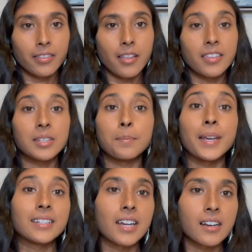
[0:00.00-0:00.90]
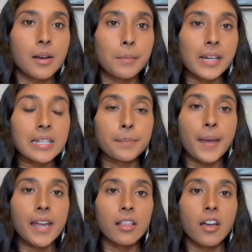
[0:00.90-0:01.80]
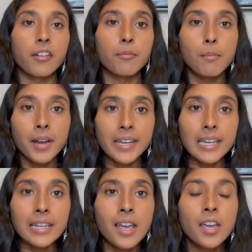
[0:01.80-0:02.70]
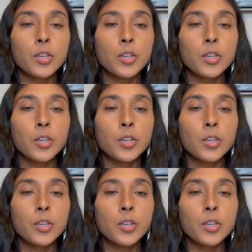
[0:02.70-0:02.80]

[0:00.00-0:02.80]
that these big tech companies pay a lot of money.